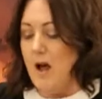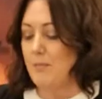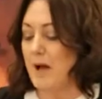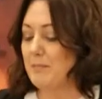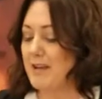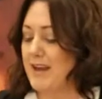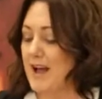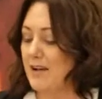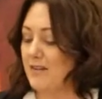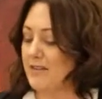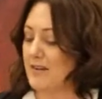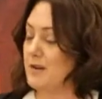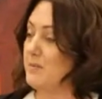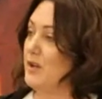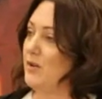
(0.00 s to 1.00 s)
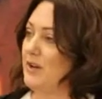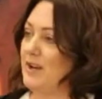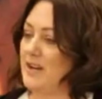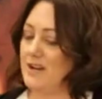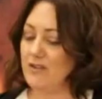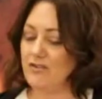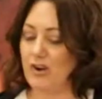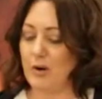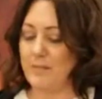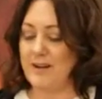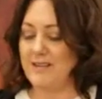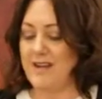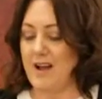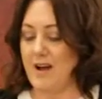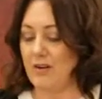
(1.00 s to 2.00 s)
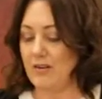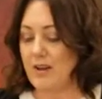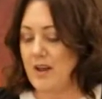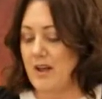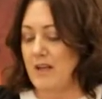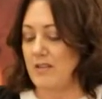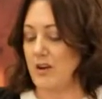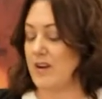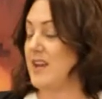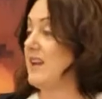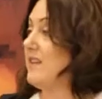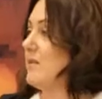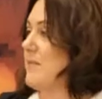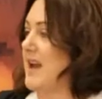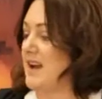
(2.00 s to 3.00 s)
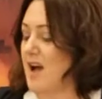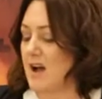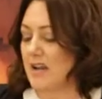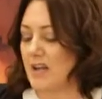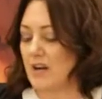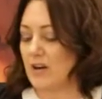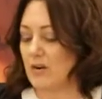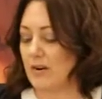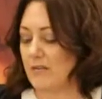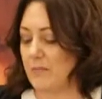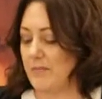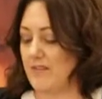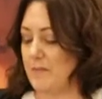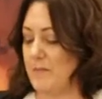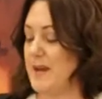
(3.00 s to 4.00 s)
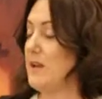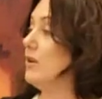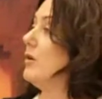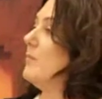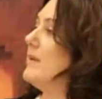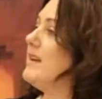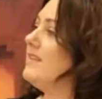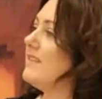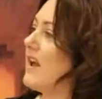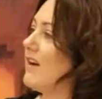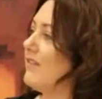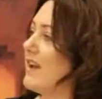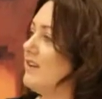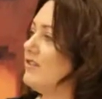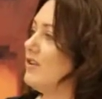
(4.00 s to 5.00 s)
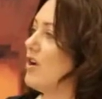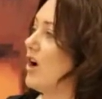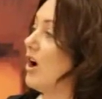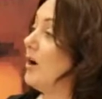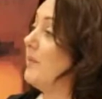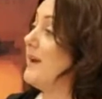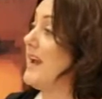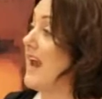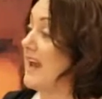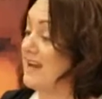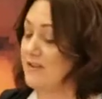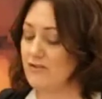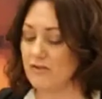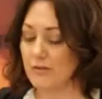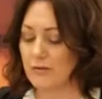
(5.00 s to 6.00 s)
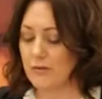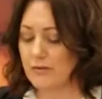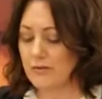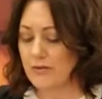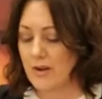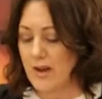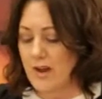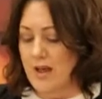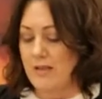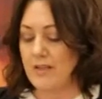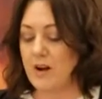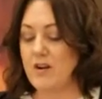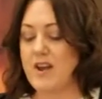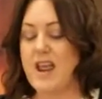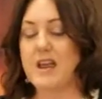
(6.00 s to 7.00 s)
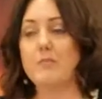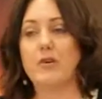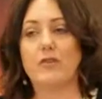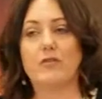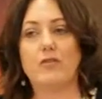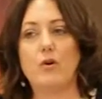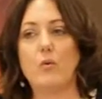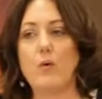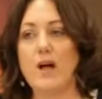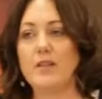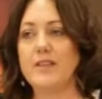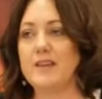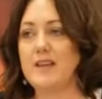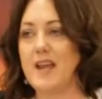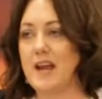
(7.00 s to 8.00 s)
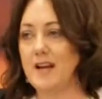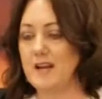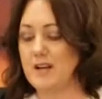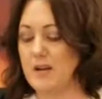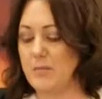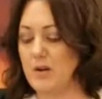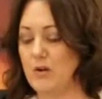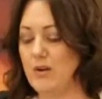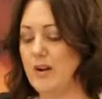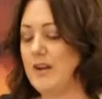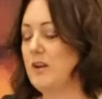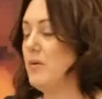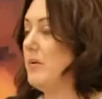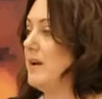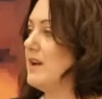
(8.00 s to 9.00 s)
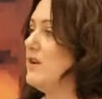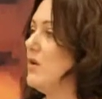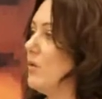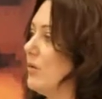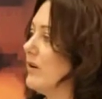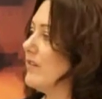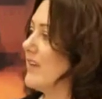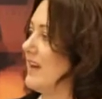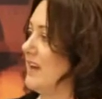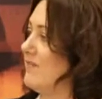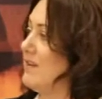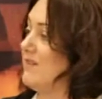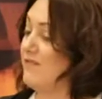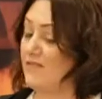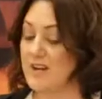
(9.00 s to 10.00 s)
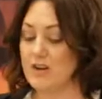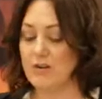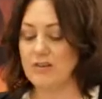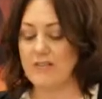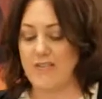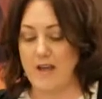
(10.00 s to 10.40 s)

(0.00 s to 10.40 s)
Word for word: a public housing community in Germantown. Their kids may not get a Christmas meal or be Salvation Army angels. They're neighbors to a wealthy gated community who ignores and even fears